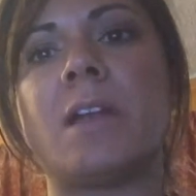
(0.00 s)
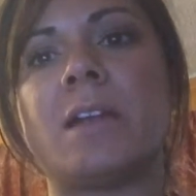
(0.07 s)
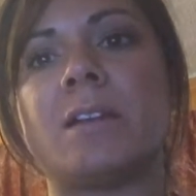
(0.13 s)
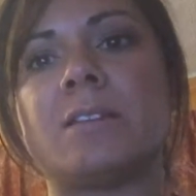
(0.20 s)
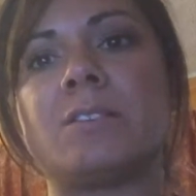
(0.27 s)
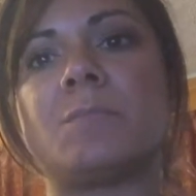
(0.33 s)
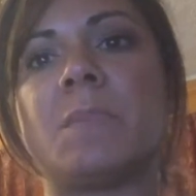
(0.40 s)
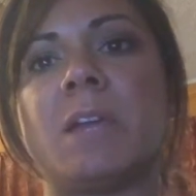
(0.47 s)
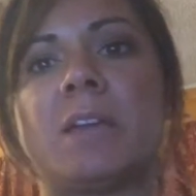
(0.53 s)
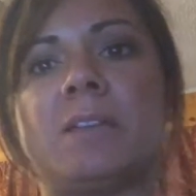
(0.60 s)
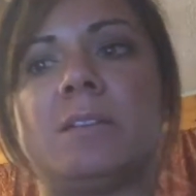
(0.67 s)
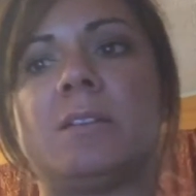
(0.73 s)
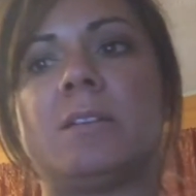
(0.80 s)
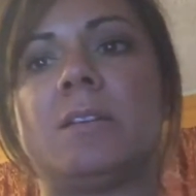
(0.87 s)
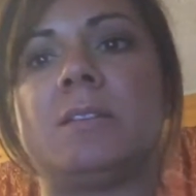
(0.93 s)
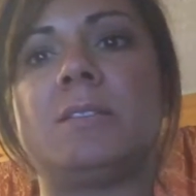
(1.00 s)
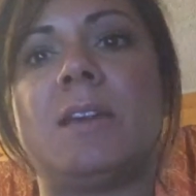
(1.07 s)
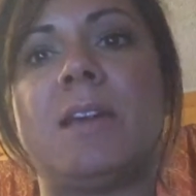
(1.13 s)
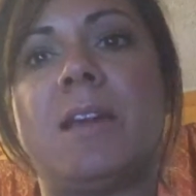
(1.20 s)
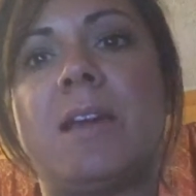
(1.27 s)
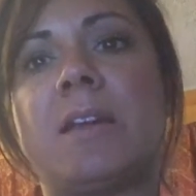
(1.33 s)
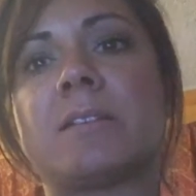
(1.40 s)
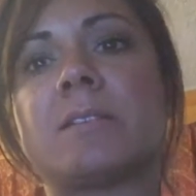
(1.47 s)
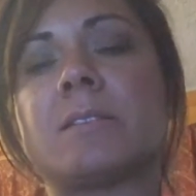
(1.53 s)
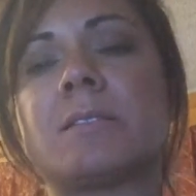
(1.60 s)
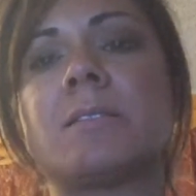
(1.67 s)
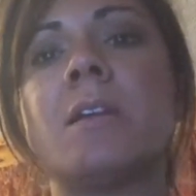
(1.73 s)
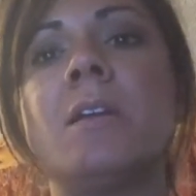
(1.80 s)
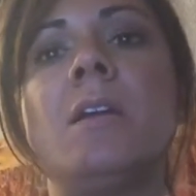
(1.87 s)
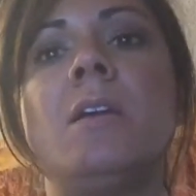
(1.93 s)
asthmatic attacks,